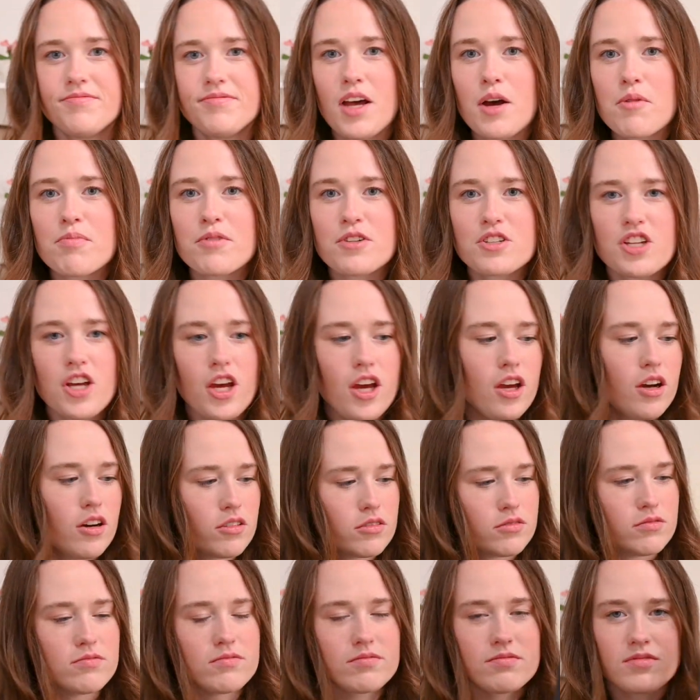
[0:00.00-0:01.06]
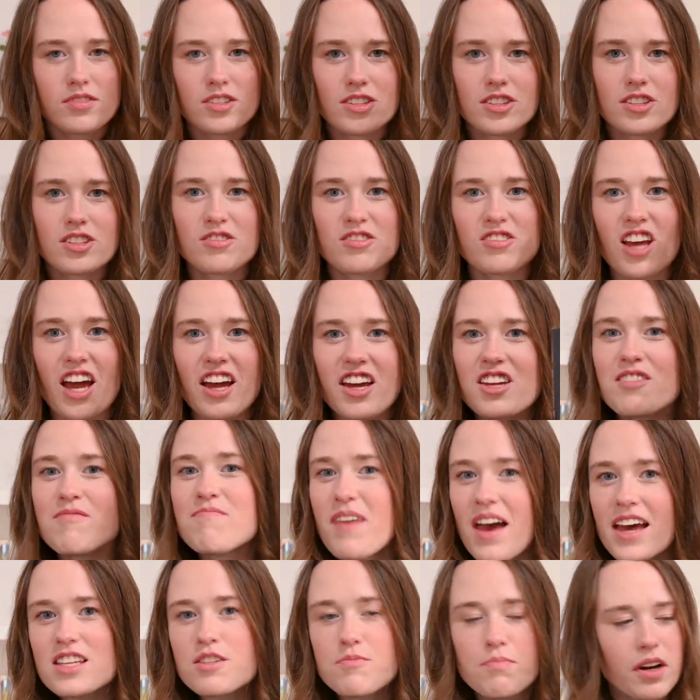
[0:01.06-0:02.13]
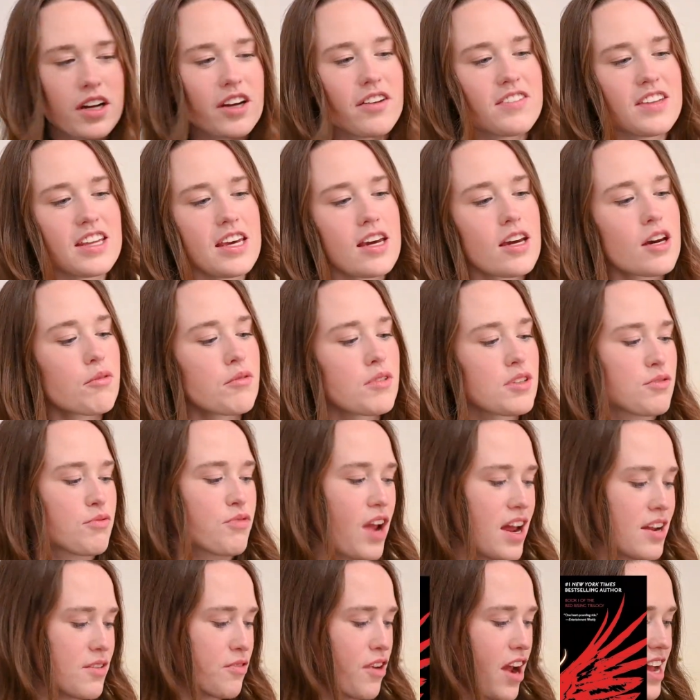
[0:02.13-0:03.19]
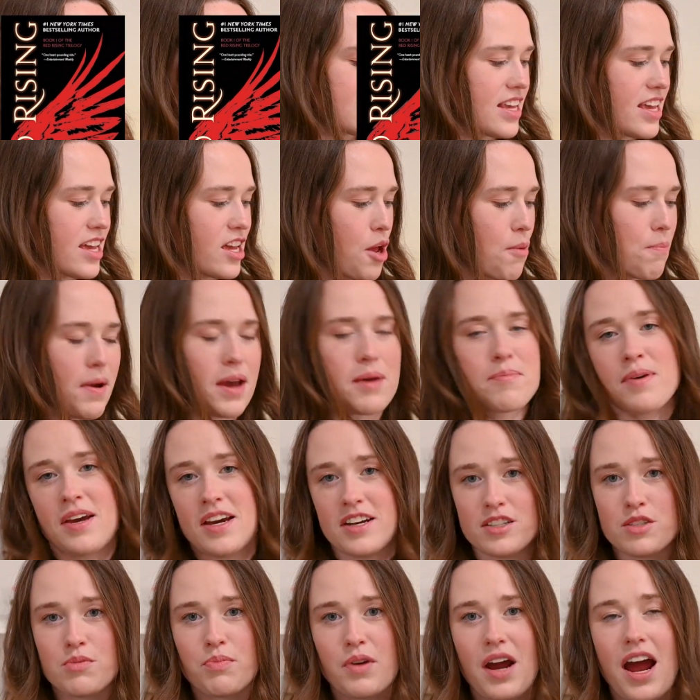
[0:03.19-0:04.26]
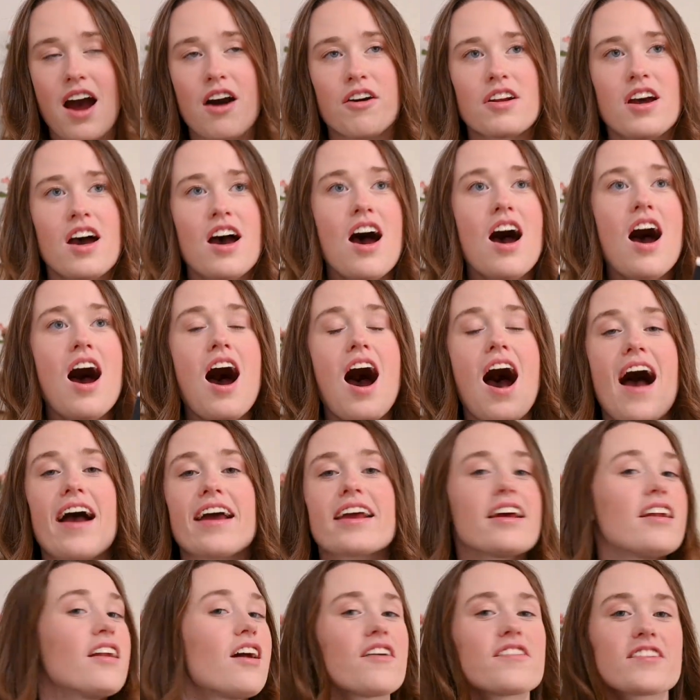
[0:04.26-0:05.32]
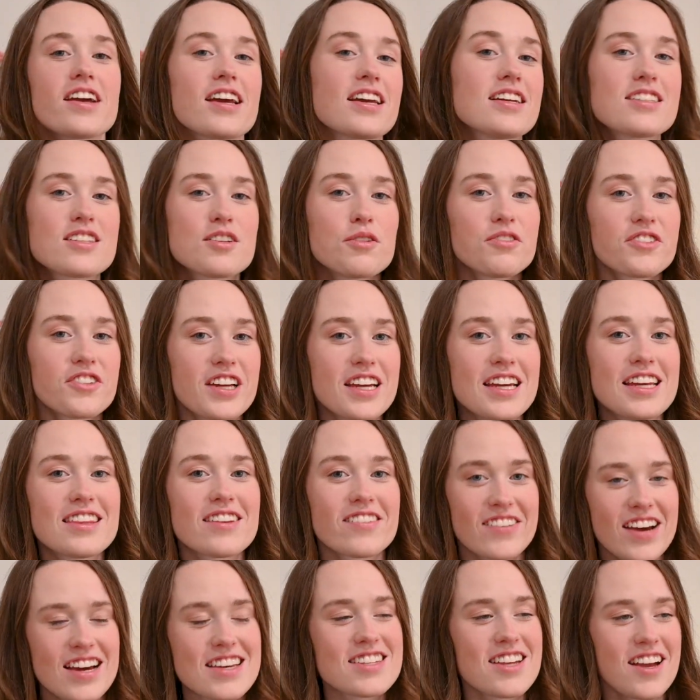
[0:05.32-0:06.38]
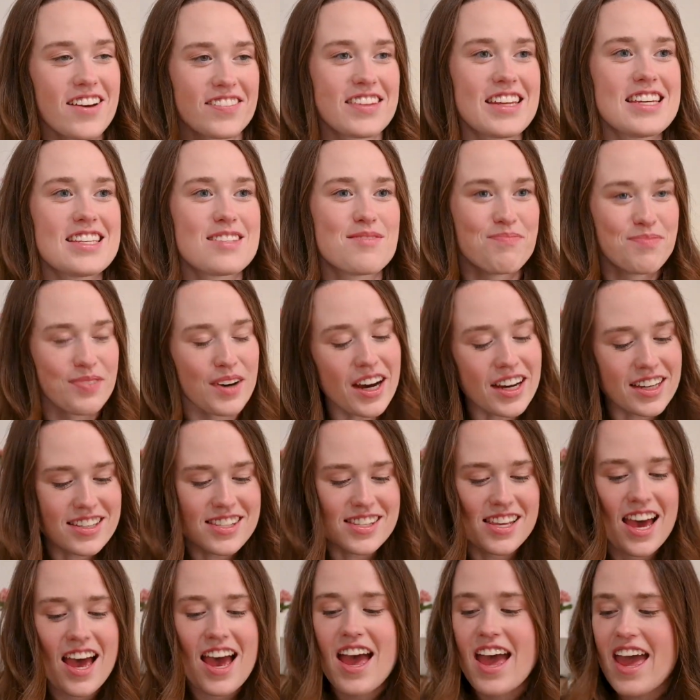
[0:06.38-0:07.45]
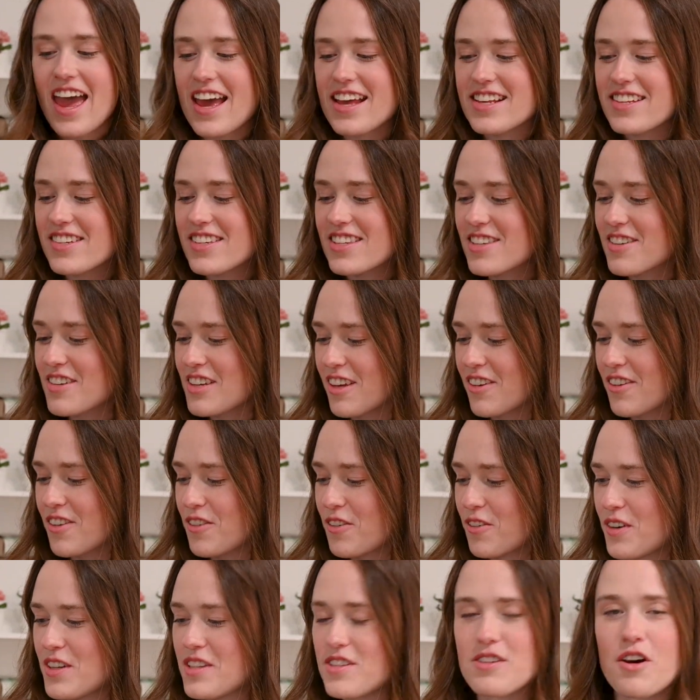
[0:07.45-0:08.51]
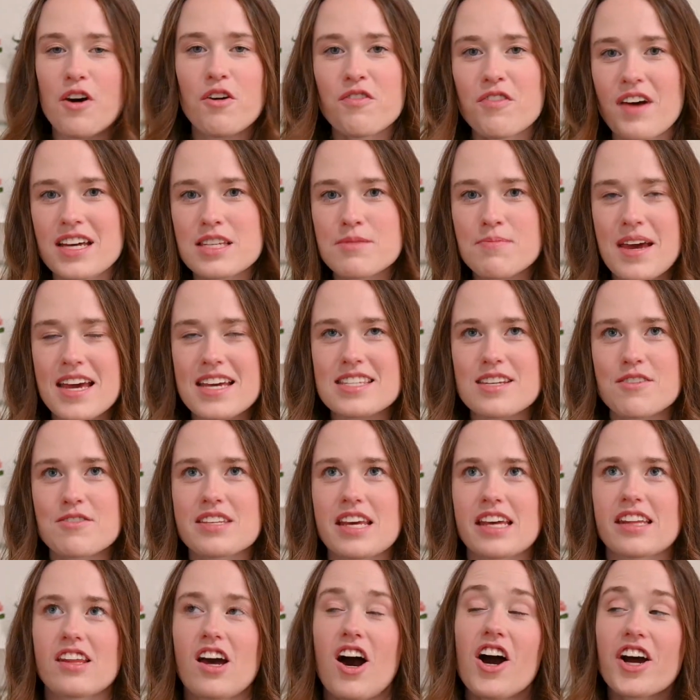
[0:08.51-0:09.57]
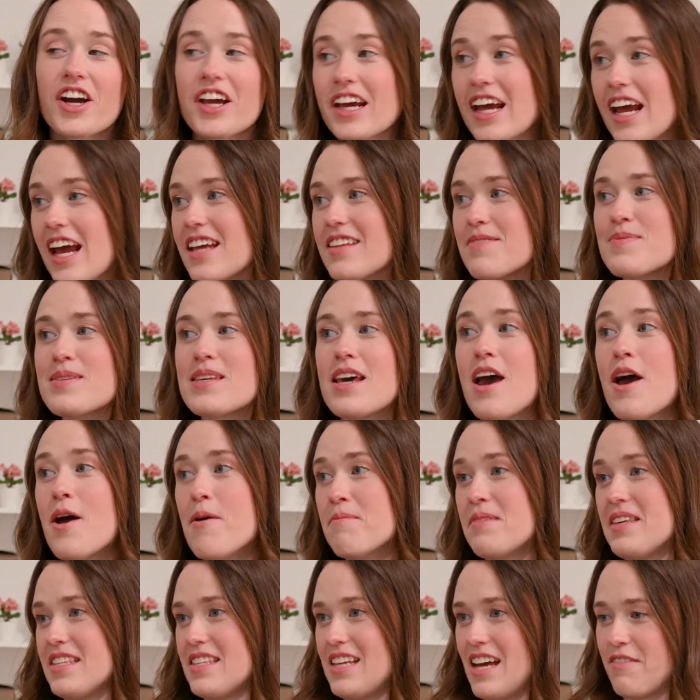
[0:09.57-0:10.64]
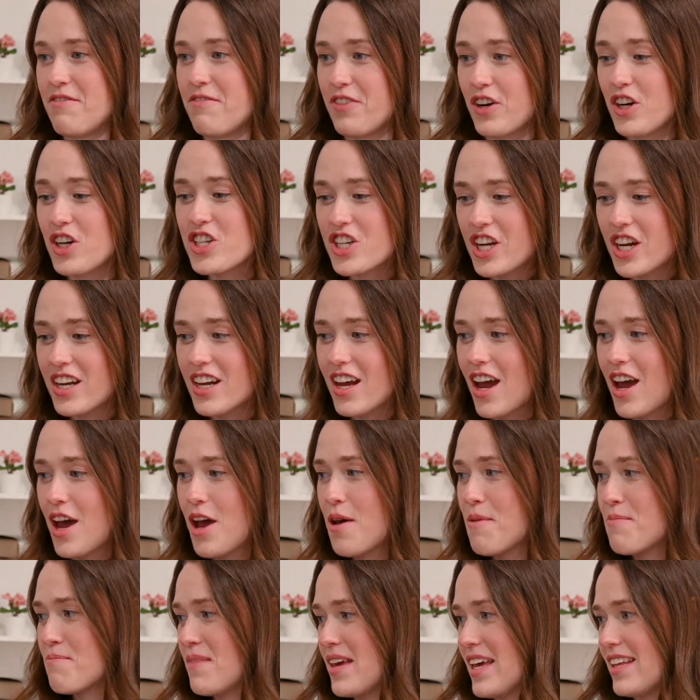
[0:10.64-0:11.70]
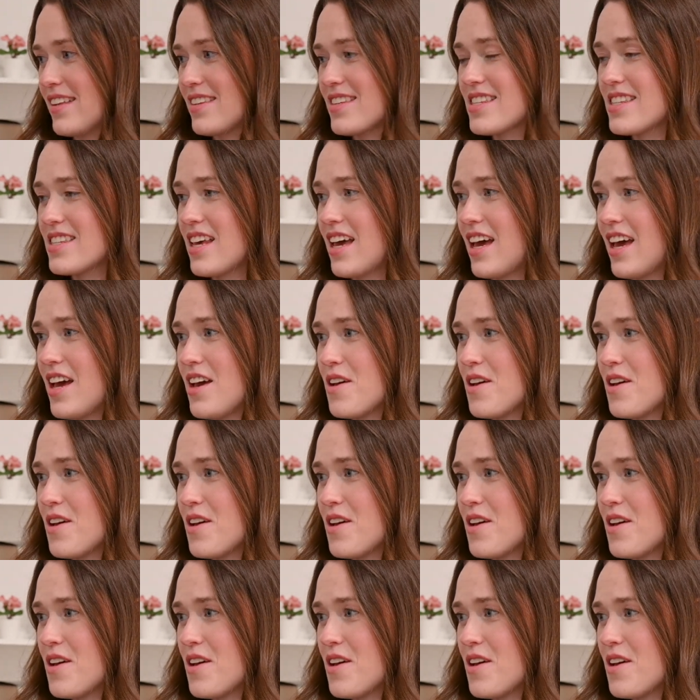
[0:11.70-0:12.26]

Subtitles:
Number 2, the second best book of the year was Red Rising by Paris Brown. I cannot wait to read the rest of these books. It just like was so fast-paced. It was like Hunger Games meets Divergent meets